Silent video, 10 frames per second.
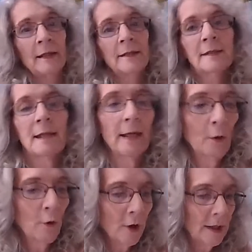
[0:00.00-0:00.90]
stay
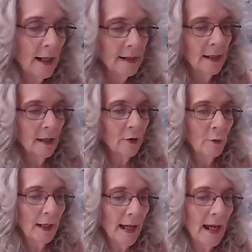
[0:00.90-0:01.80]
organized and a
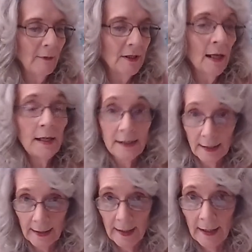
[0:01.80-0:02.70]
great habit to
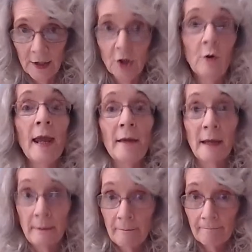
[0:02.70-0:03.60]
get into. And
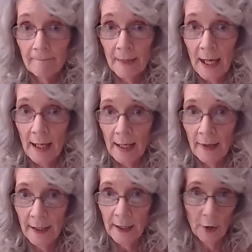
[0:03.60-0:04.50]

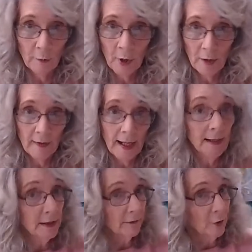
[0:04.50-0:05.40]
the other part of that
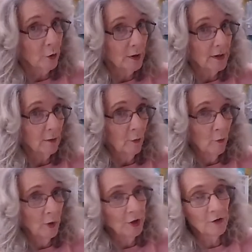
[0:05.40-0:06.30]
is, of course,
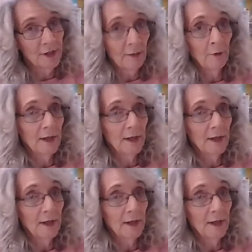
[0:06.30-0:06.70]
when you're done with